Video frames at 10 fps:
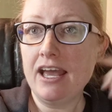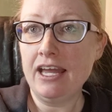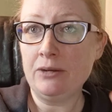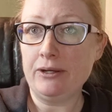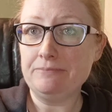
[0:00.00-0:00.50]

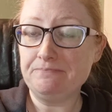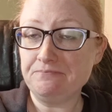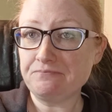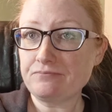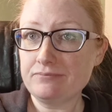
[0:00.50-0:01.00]
Anyway,
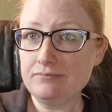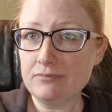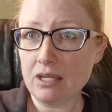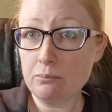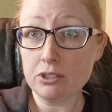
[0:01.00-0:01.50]

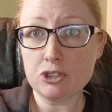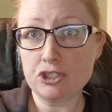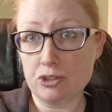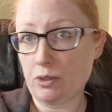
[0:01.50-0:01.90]
pollution is